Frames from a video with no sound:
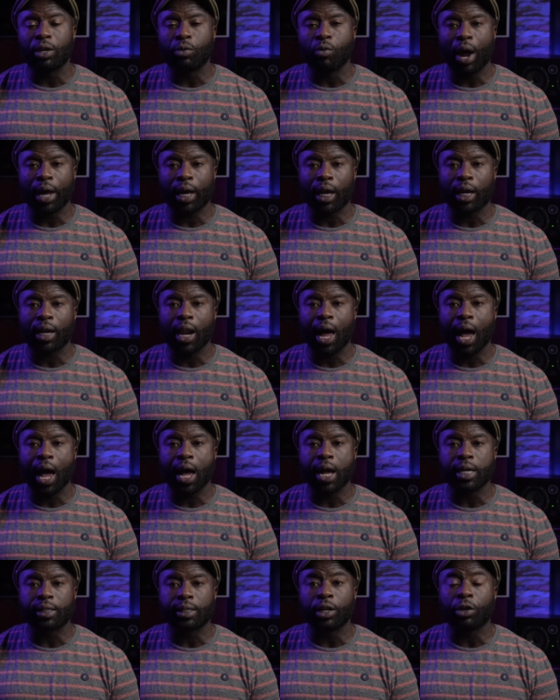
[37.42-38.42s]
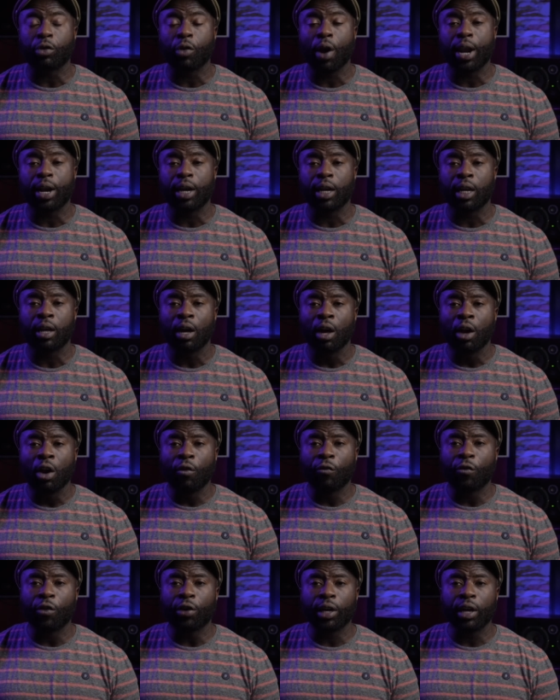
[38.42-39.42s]
recognized and credited
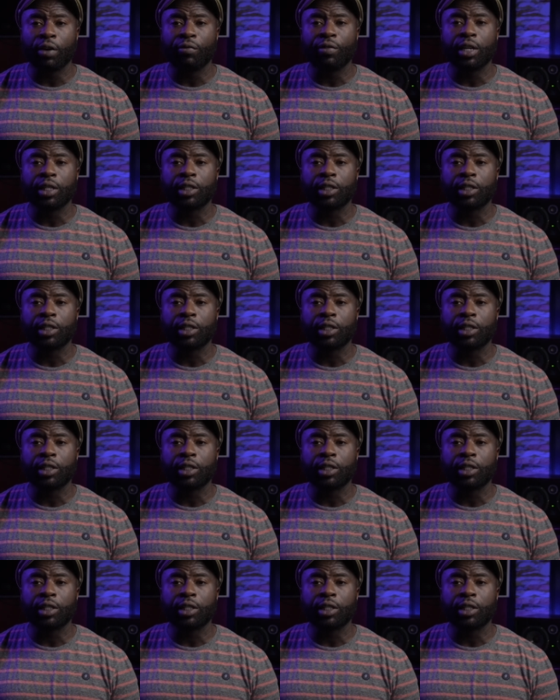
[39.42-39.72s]
for giving